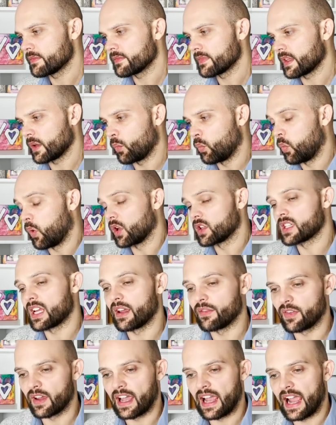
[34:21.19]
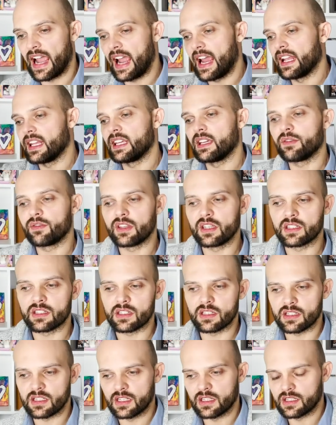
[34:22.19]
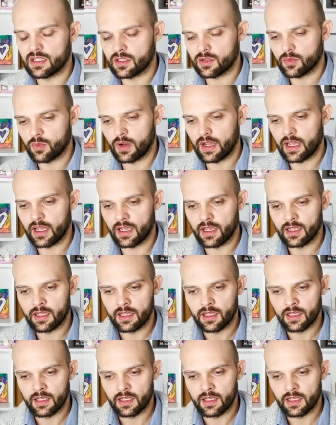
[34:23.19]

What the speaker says: whatever. Any of these diseases where